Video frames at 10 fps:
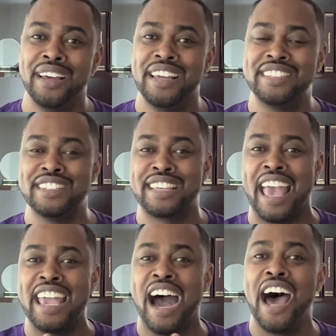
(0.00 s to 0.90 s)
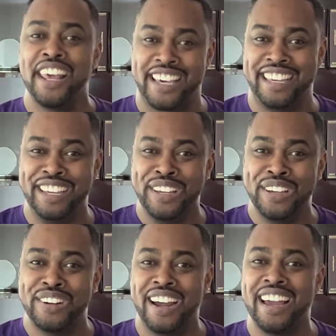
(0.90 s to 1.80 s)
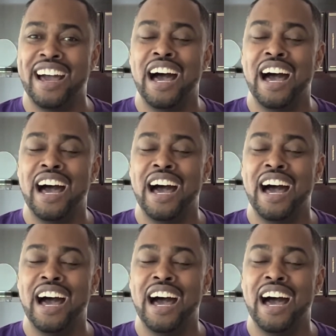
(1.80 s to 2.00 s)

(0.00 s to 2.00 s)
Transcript: It's just chaotic, right?